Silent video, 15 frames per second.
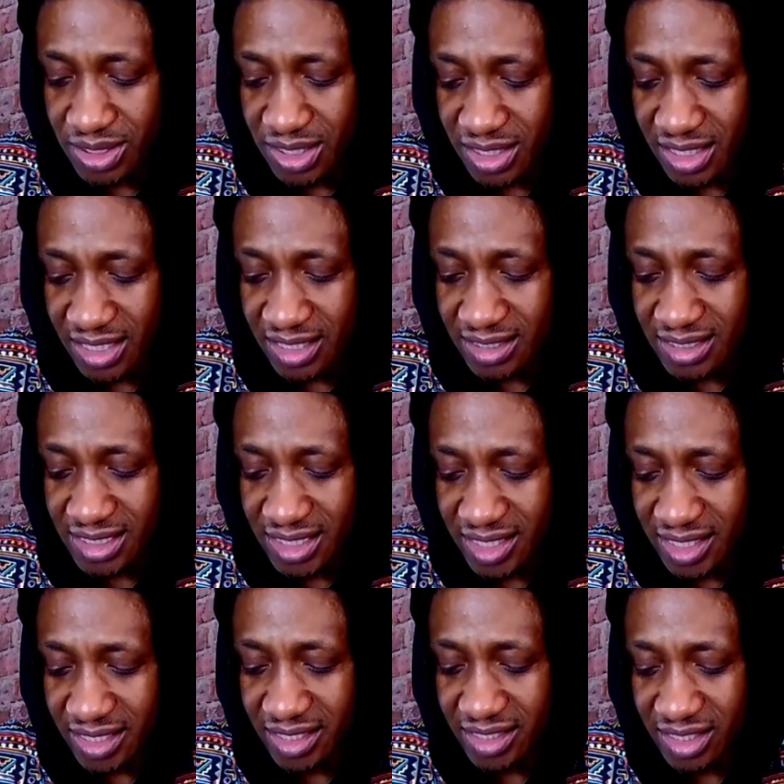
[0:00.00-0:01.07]
the
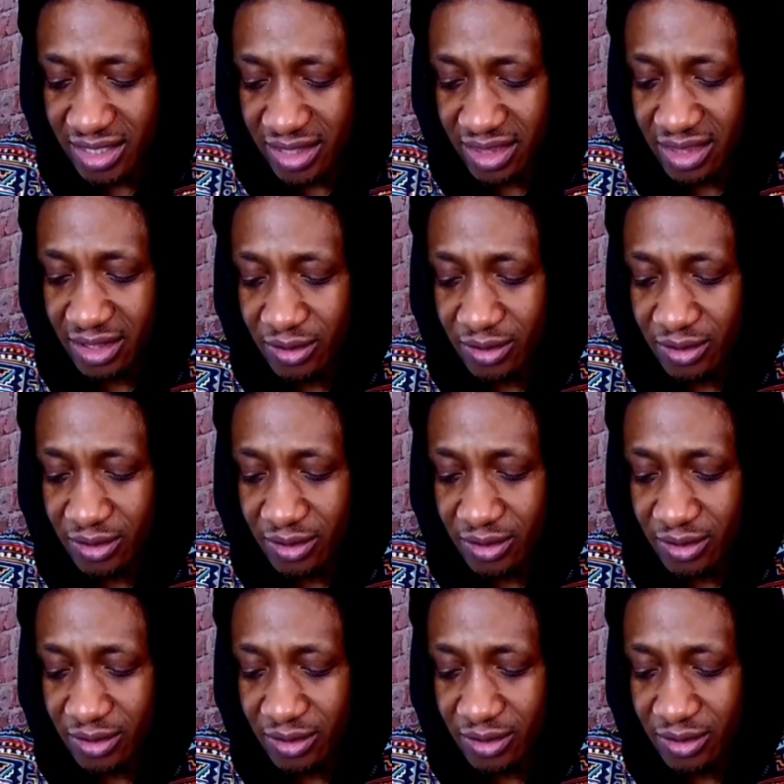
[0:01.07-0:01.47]
Tekgi